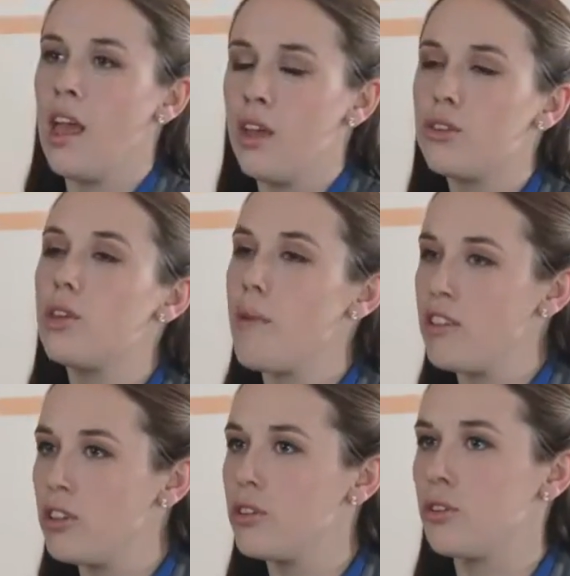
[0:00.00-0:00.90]
So you
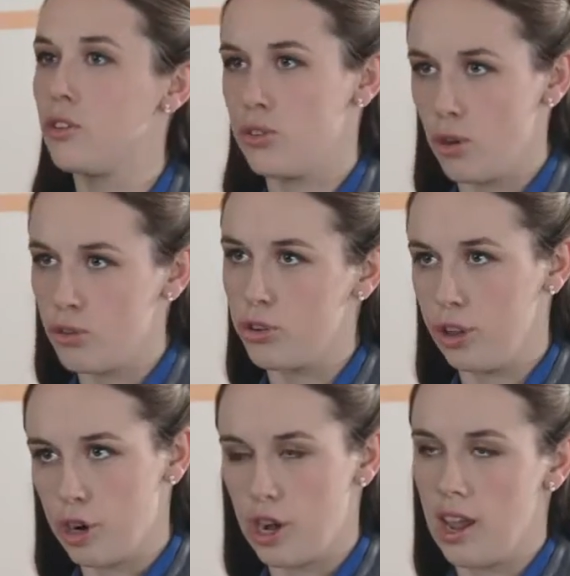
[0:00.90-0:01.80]
mentioned social
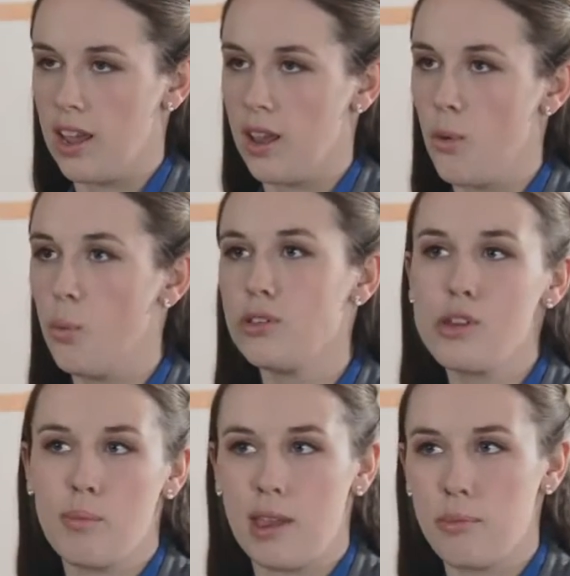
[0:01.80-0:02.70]
learning. What do you
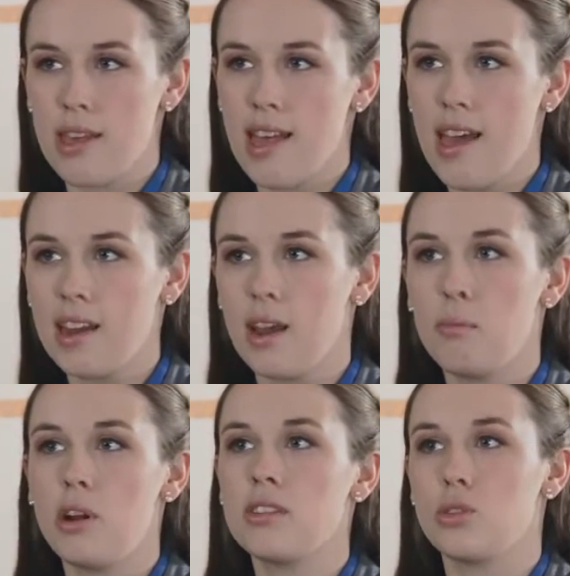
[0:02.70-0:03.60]
mean by that, and
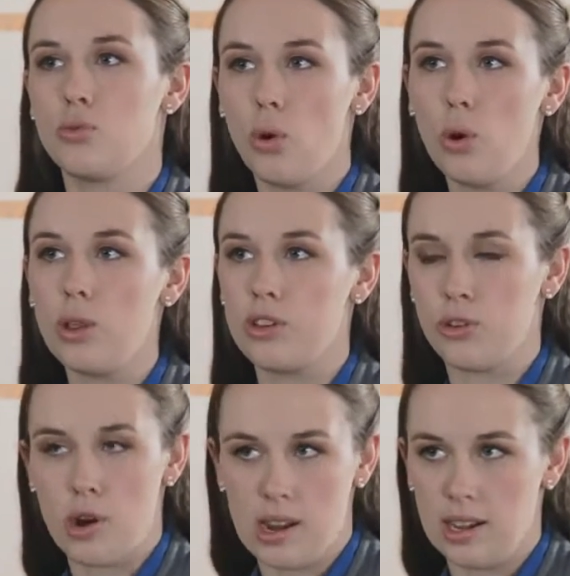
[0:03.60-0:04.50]
what is its role in
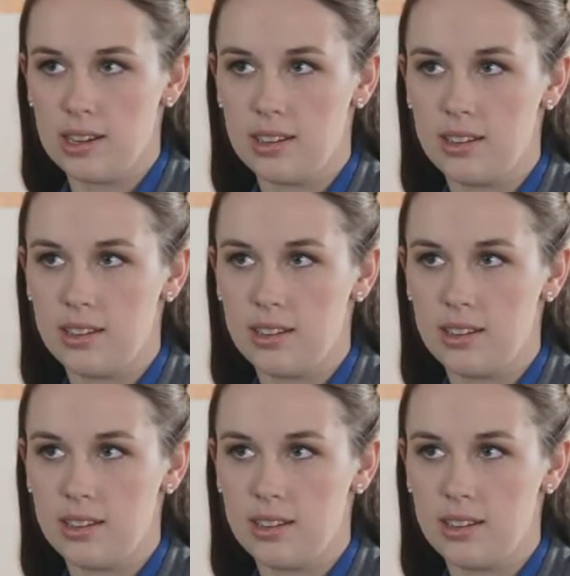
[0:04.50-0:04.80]
training?